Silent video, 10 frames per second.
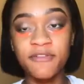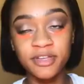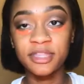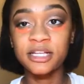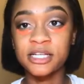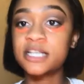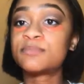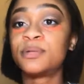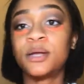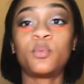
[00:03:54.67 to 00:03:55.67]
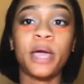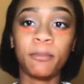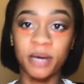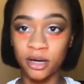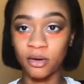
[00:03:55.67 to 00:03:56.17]
Everything does blend way
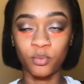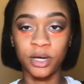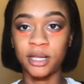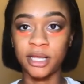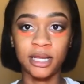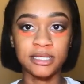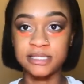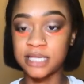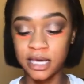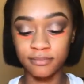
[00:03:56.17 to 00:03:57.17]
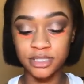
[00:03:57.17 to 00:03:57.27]
better when it is damp,